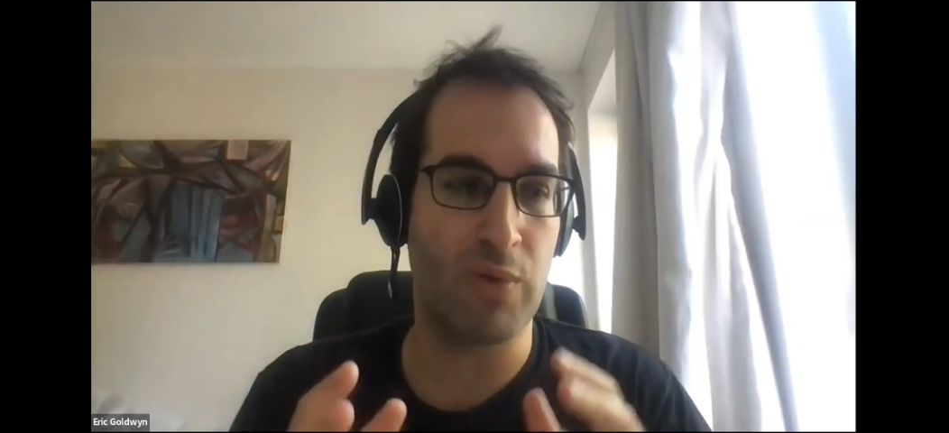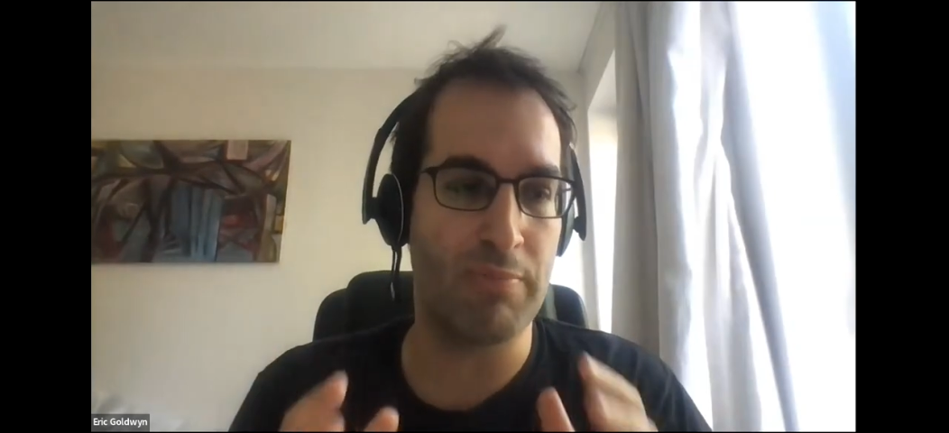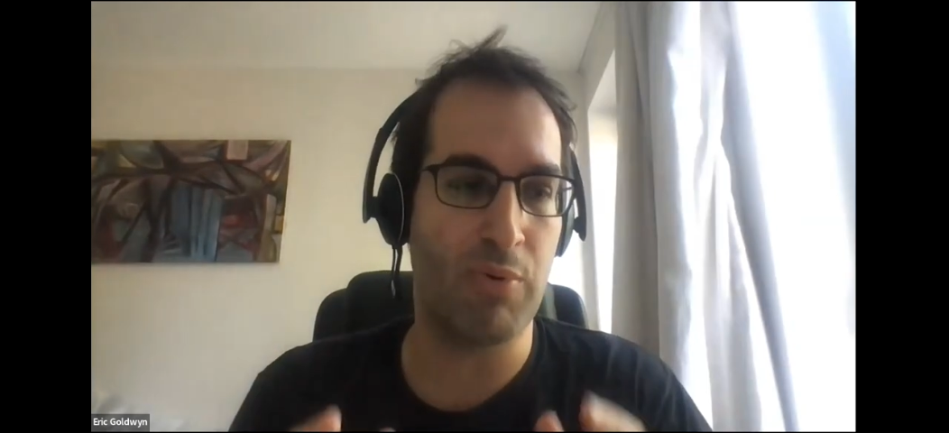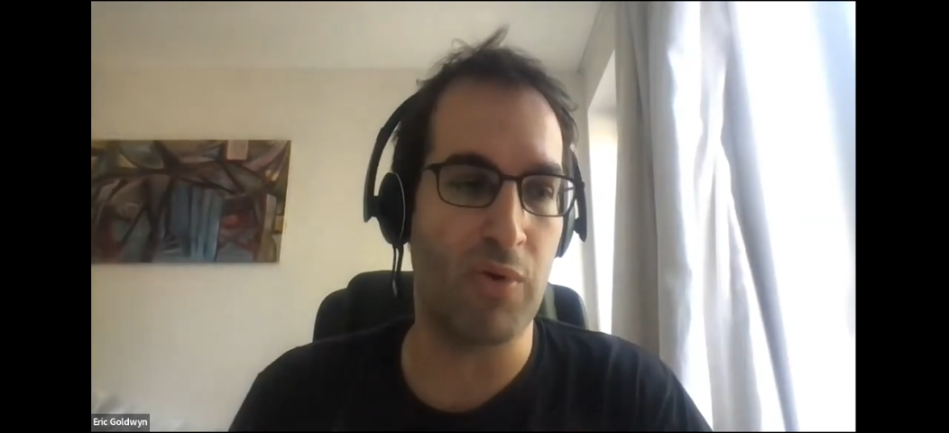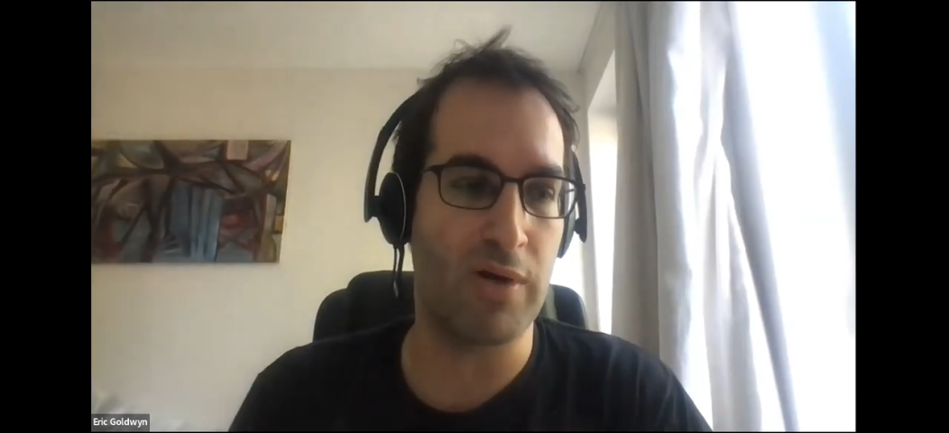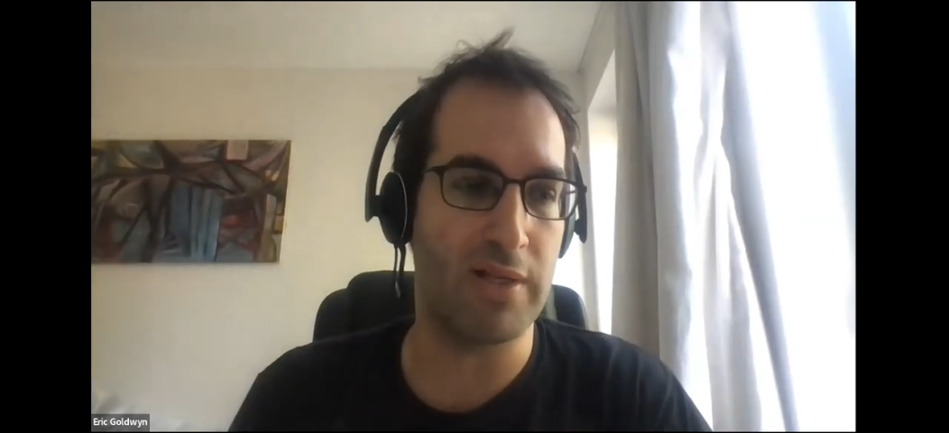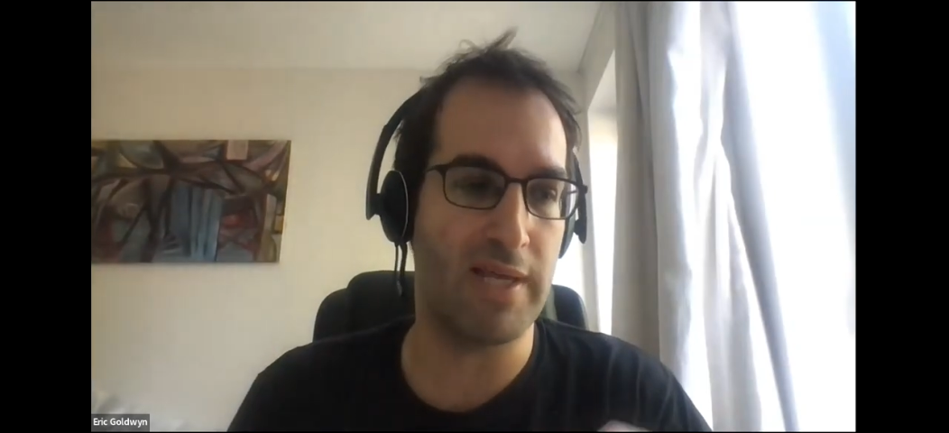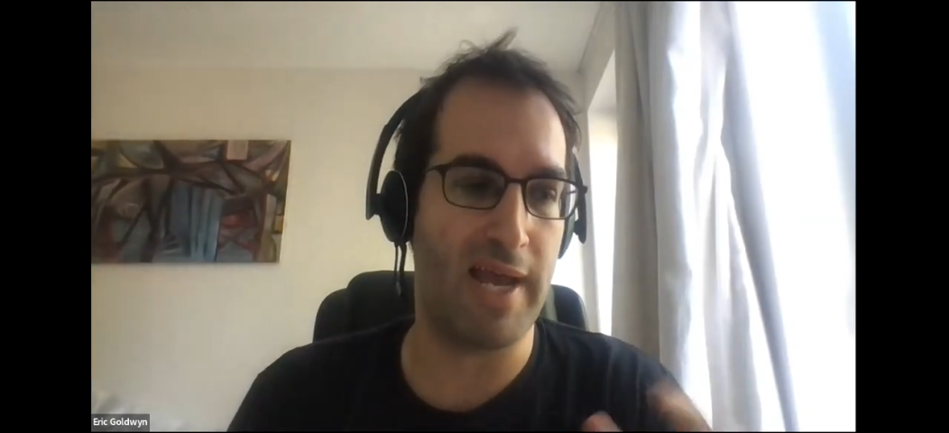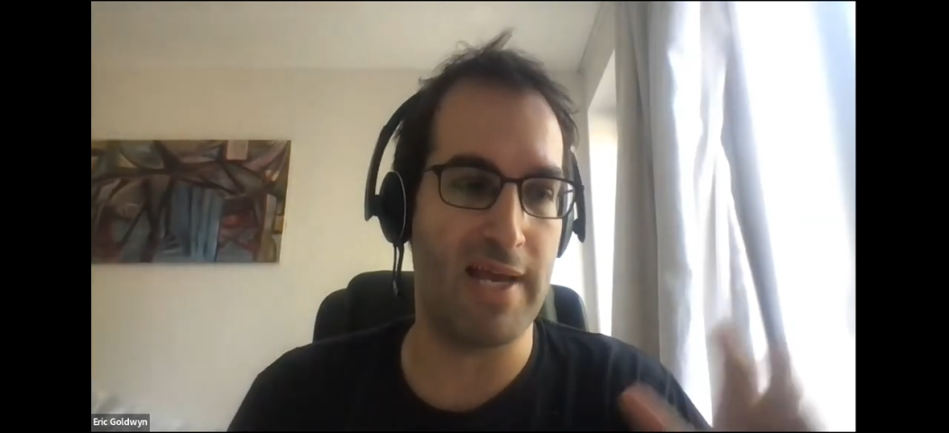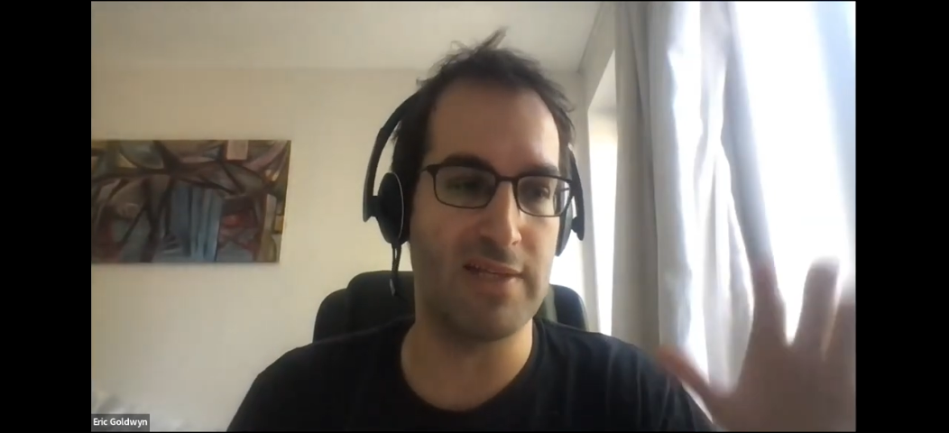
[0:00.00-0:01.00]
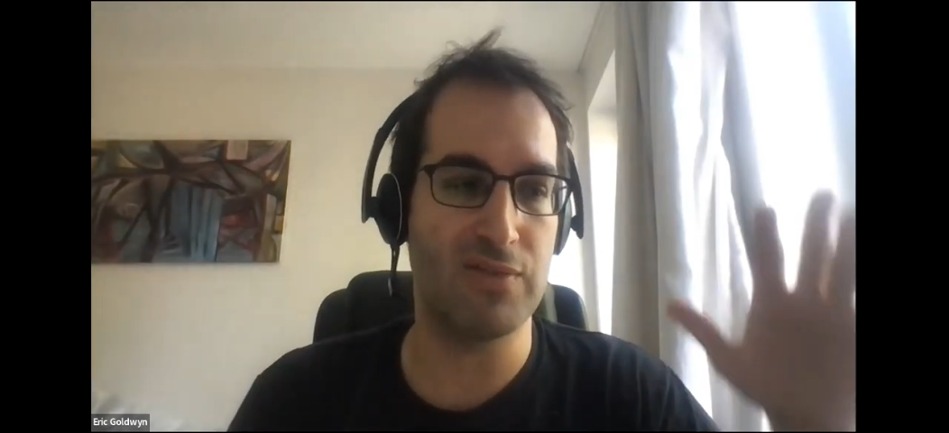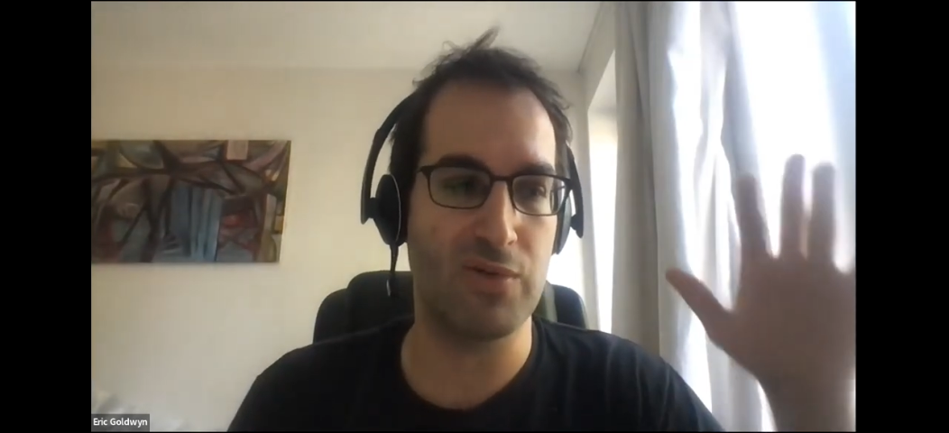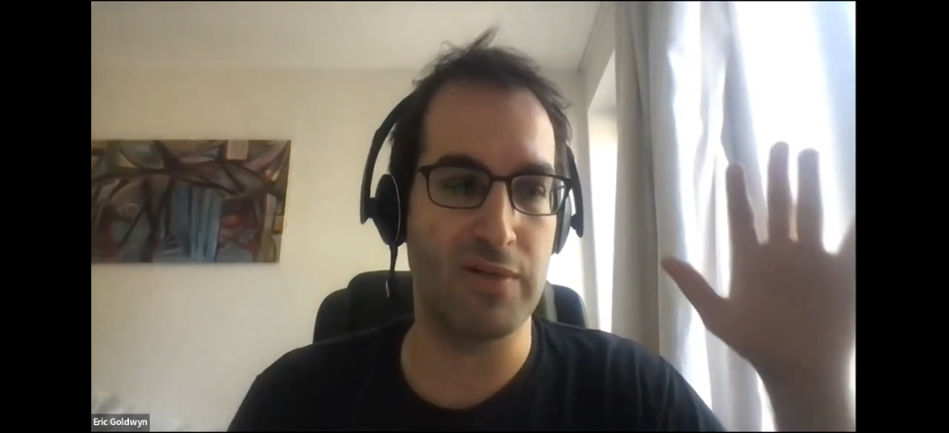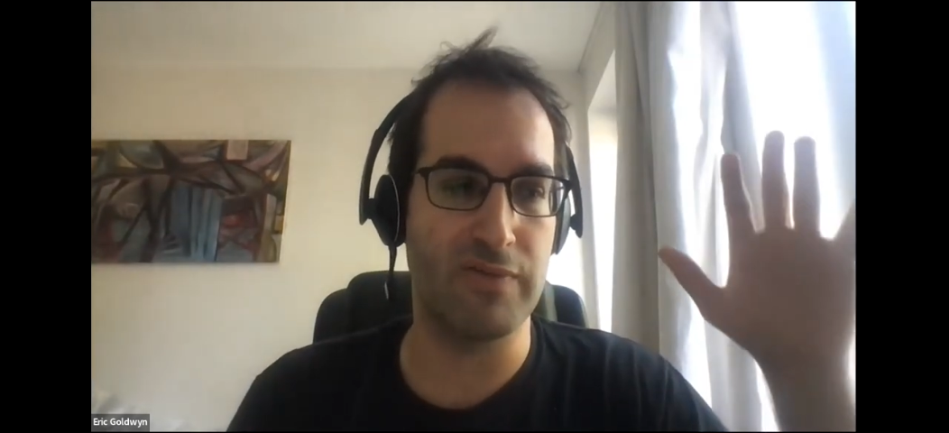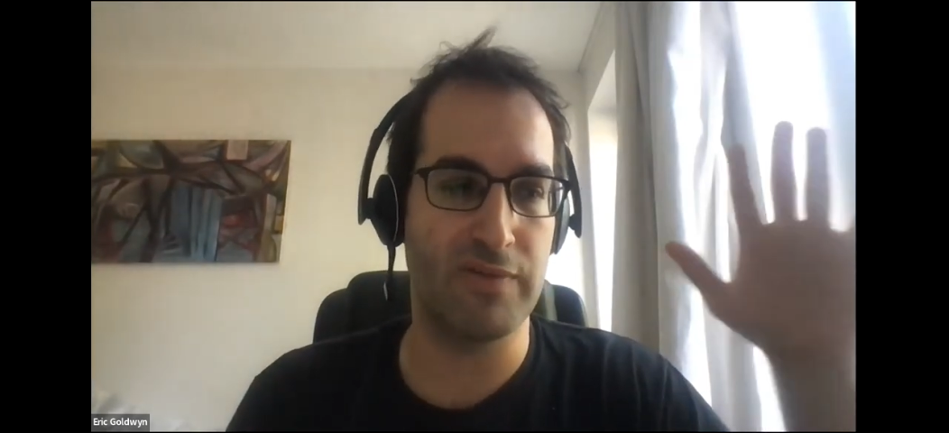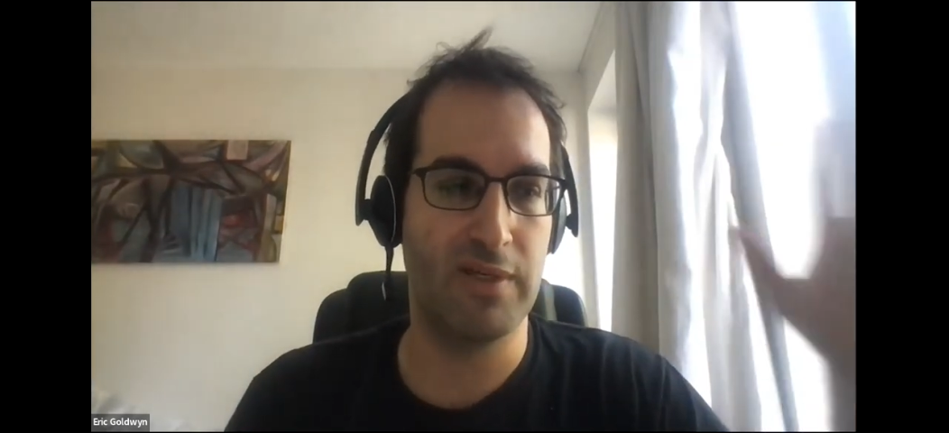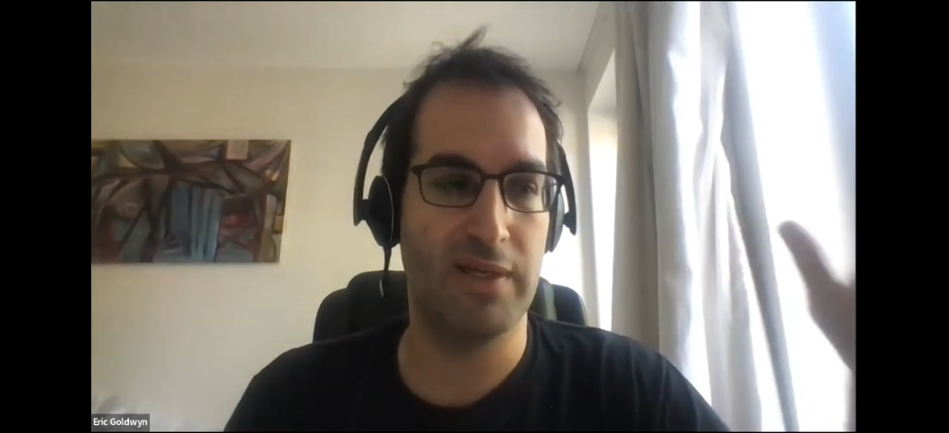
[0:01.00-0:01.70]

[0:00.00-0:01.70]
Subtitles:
report that has sort of